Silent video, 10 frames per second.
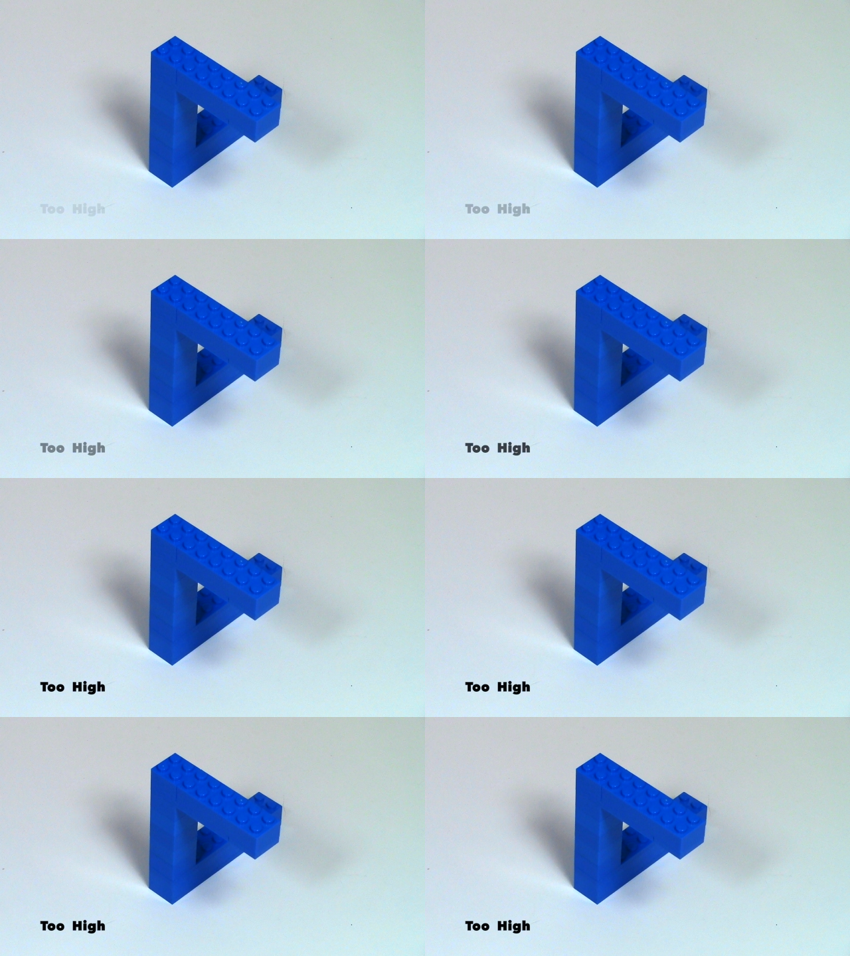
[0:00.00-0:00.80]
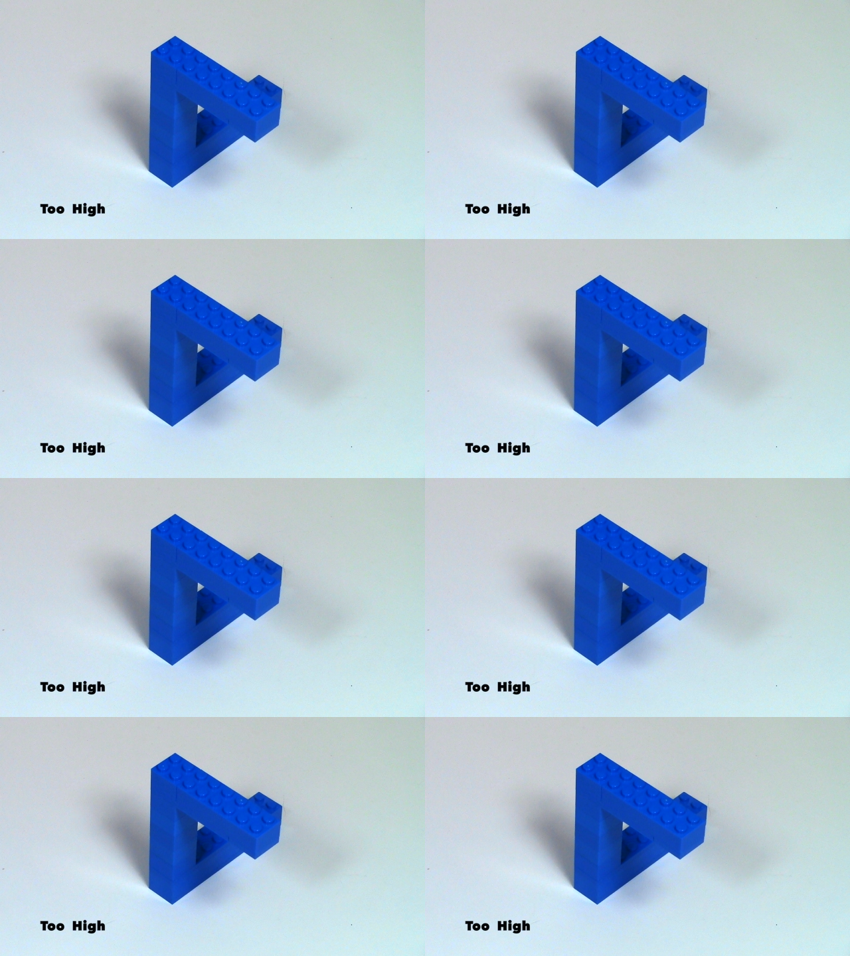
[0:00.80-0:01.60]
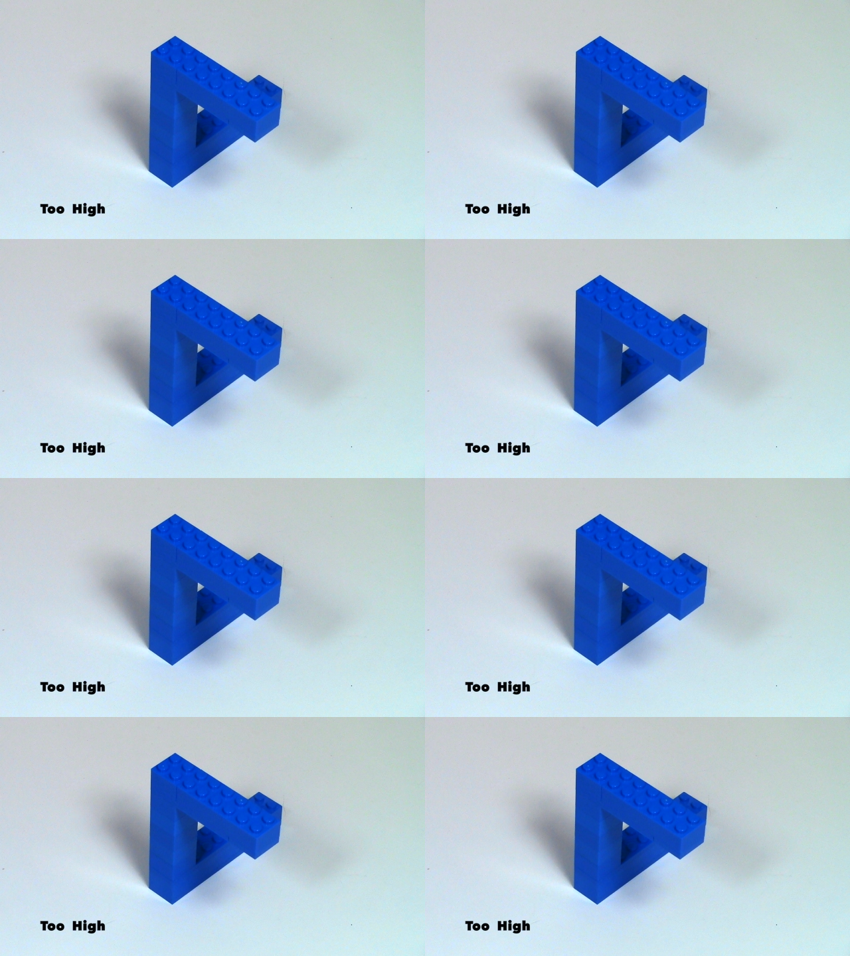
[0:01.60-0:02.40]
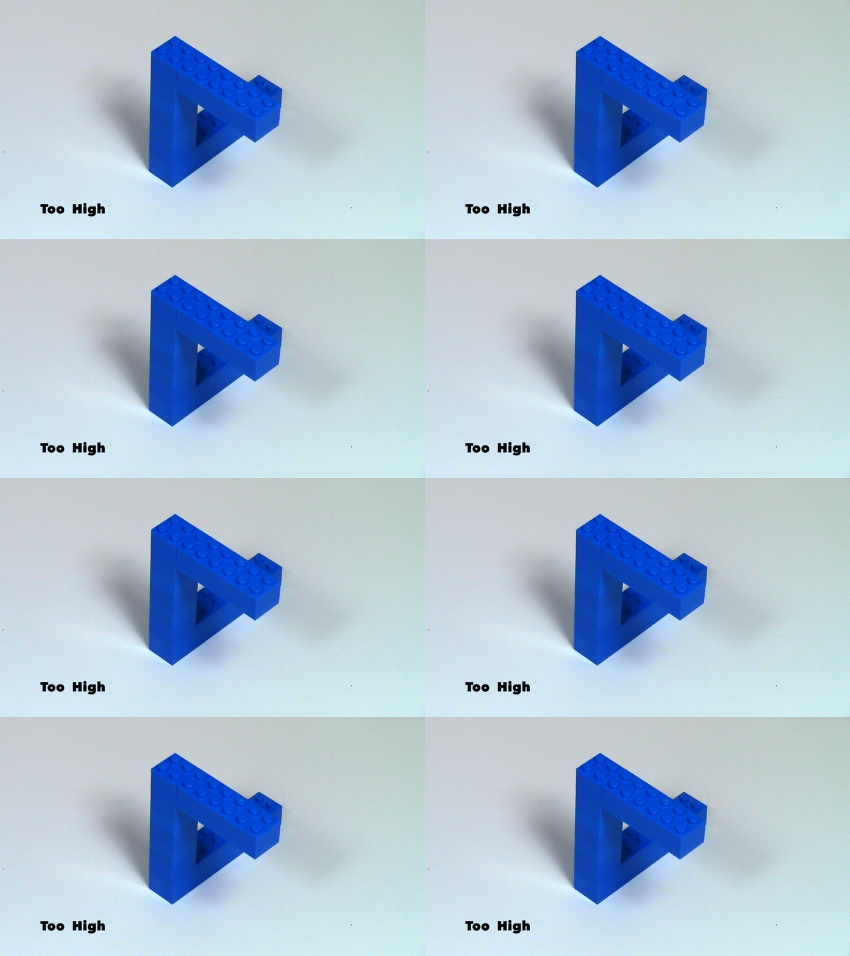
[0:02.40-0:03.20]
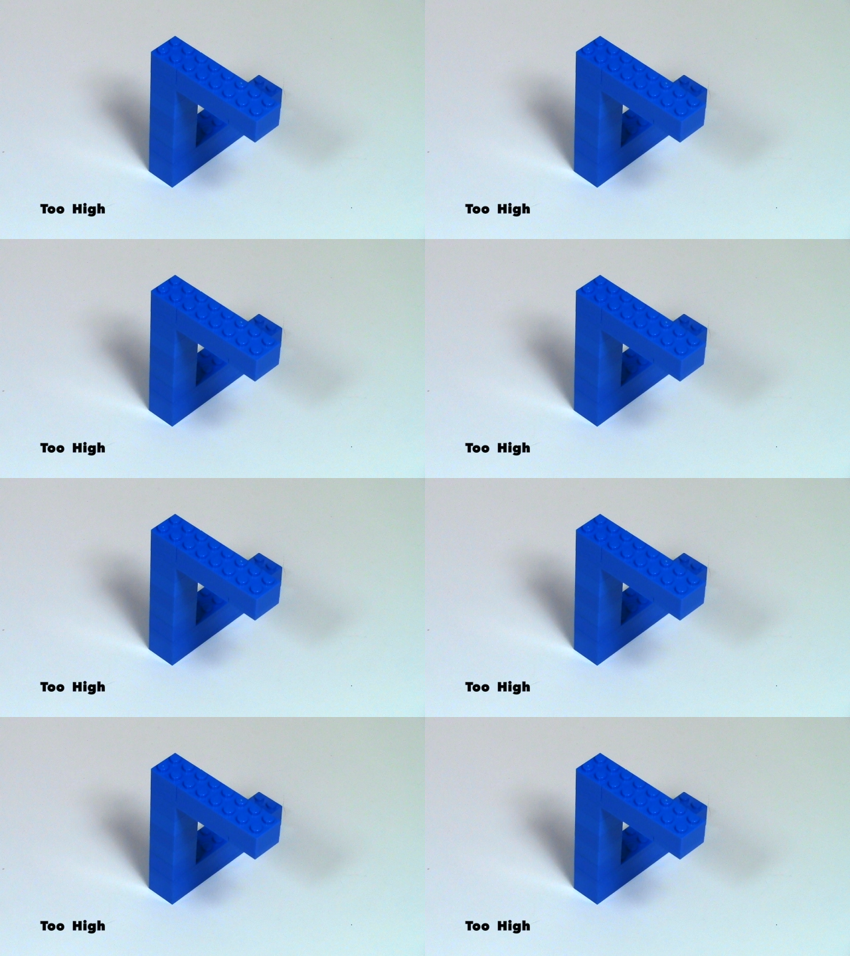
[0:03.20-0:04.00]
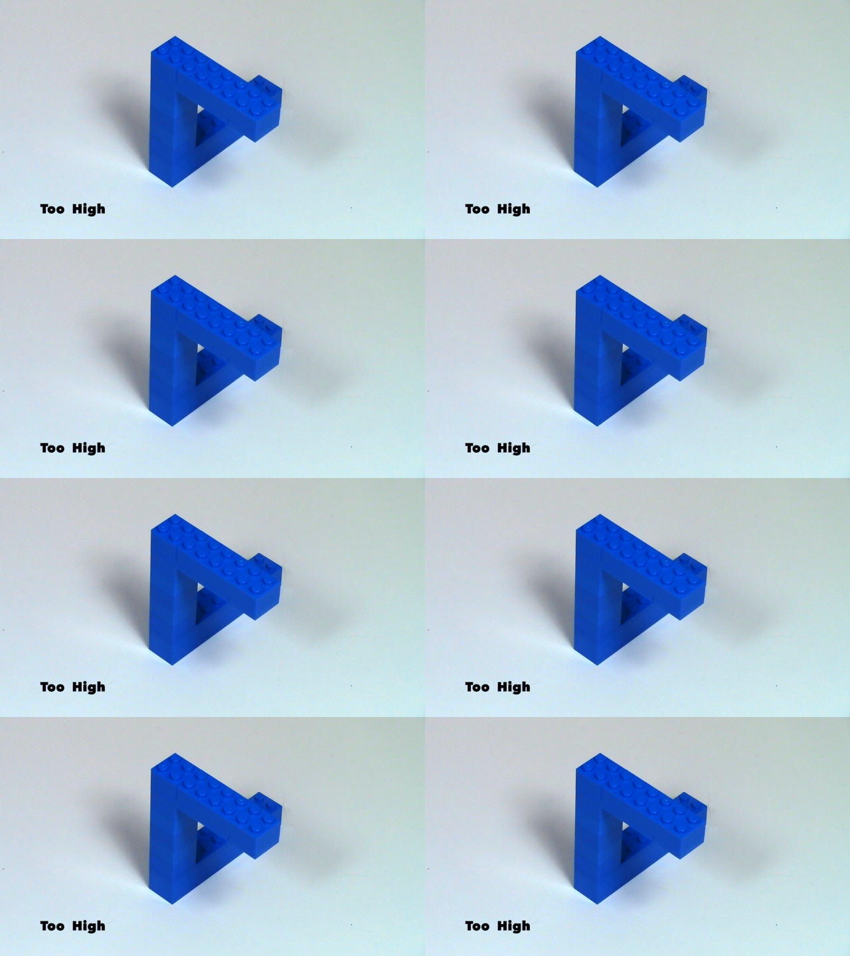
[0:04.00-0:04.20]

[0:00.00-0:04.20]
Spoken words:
(no speaker visible)